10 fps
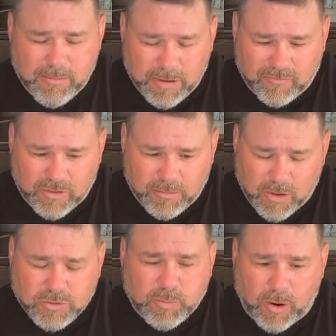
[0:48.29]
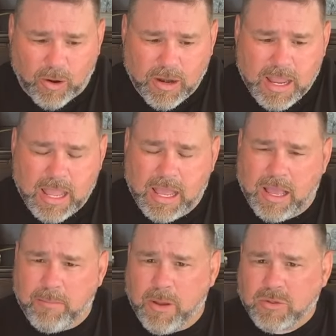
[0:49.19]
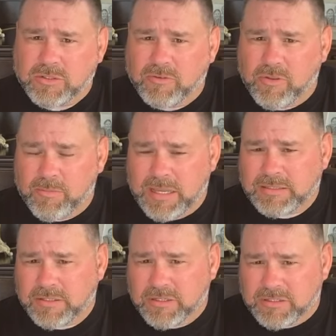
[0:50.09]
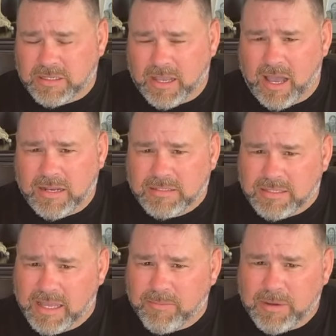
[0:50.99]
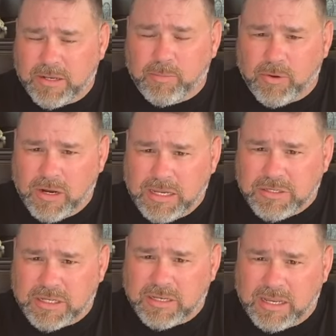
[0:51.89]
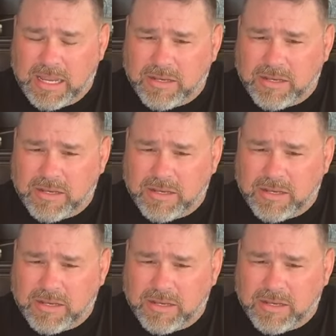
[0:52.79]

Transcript: But for the most part, uh, most of the messages that God has led me to preach and, and